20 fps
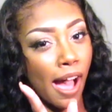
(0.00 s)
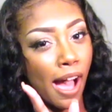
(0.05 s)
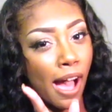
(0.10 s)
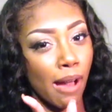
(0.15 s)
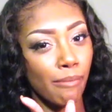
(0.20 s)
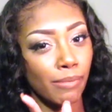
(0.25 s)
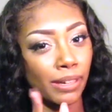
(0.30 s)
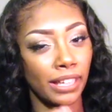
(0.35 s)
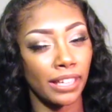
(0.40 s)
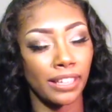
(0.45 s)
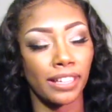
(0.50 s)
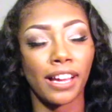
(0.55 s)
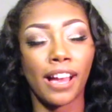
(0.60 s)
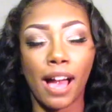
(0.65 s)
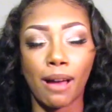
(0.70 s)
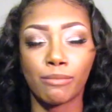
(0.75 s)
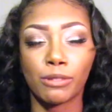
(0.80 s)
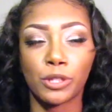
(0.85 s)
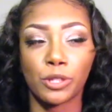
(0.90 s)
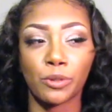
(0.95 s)
I'm
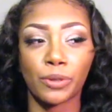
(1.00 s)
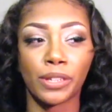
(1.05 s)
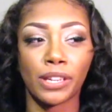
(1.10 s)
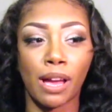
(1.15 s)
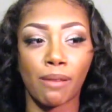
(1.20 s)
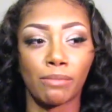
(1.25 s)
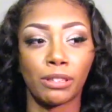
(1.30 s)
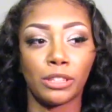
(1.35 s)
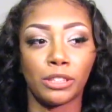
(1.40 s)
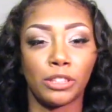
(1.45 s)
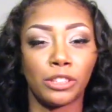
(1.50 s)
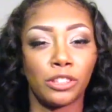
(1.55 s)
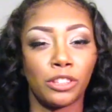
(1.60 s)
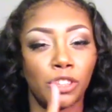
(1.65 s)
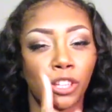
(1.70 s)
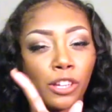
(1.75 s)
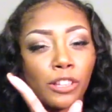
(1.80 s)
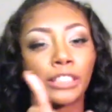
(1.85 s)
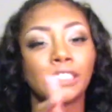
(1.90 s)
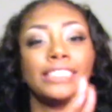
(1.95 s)
gonna do it. I'm gonna
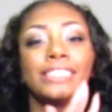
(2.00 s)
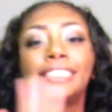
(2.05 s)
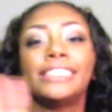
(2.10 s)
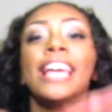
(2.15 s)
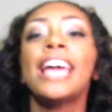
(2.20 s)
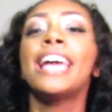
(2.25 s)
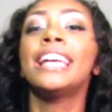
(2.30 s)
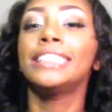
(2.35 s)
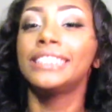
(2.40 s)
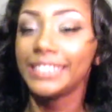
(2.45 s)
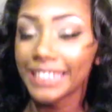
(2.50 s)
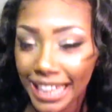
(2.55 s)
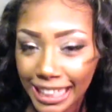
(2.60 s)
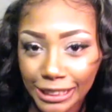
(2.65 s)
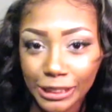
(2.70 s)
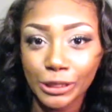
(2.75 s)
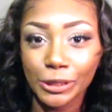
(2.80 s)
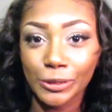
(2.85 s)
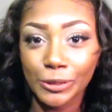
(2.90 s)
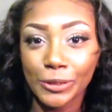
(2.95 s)
look.
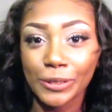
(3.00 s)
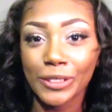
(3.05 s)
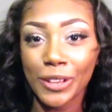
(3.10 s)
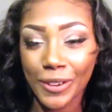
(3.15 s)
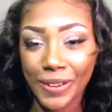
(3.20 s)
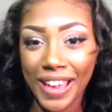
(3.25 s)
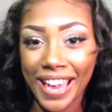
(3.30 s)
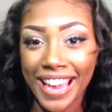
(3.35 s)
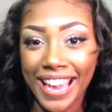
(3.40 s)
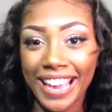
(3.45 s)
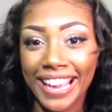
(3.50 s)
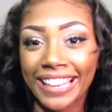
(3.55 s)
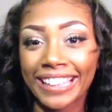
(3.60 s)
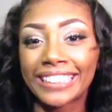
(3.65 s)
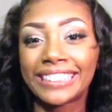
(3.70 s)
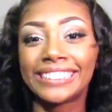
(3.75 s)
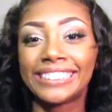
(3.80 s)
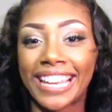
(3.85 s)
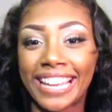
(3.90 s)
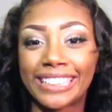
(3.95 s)
Stay tuned, okay?
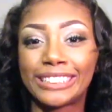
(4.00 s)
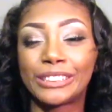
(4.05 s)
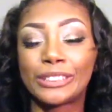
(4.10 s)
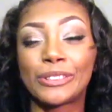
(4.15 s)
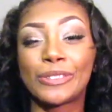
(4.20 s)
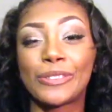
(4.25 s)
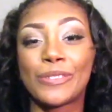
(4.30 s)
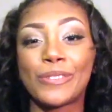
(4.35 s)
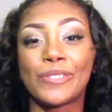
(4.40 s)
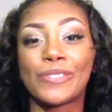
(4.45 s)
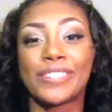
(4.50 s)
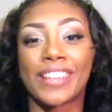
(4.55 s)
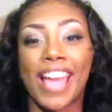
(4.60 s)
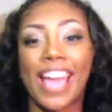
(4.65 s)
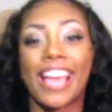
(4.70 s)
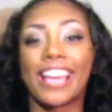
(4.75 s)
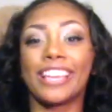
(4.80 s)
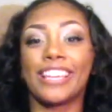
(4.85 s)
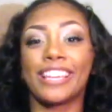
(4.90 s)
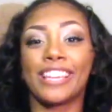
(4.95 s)
Stay tuned.
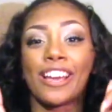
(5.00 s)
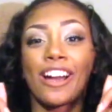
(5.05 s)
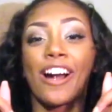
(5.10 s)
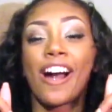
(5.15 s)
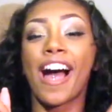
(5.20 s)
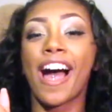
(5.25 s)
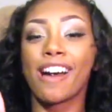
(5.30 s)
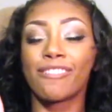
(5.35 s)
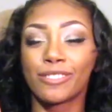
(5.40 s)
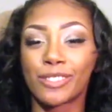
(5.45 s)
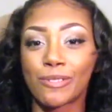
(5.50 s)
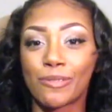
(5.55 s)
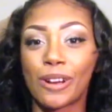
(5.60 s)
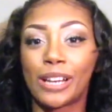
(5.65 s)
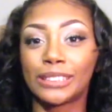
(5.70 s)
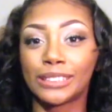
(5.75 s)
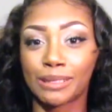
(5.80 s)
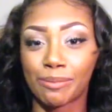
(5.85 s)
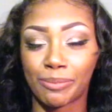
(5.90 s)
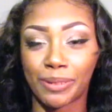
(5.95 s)
Y'all have to
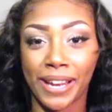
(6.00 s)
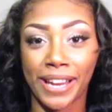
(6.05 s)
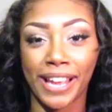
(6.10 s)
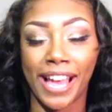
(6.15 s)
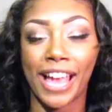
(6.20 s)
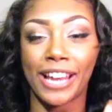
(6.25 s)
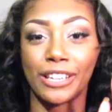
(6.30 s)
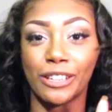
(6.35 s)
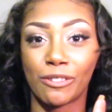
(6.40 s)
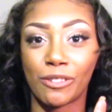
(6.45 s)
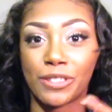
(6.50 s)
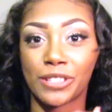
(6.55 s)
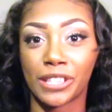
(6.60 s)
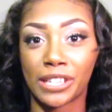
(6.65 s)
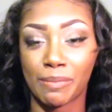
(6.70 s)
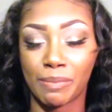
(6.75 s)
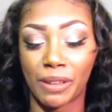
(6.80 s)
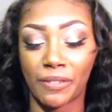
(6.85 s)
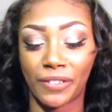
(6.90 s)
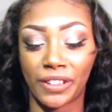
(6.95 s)
watch the prank. I know it's
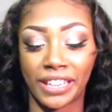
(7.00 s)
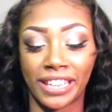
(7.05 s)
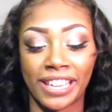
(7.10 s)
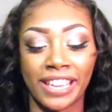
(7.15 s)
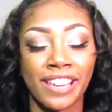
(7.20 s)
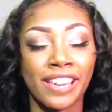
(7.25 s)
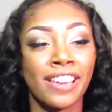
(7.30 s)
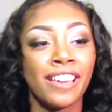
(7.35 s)
gonna be funny.